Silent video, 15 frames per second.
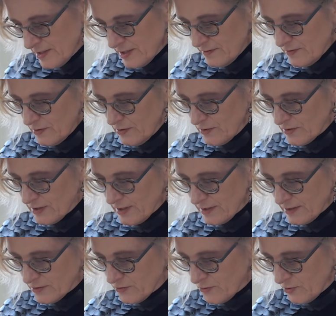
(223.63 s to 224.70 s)
have a look at our
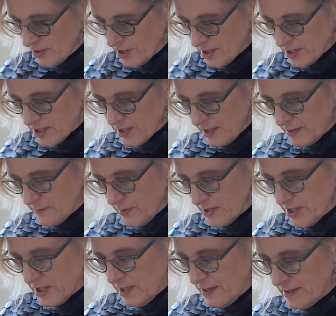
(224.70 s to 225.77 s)
drawings side by
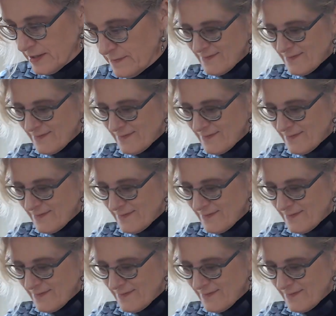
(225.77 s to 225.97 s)
side.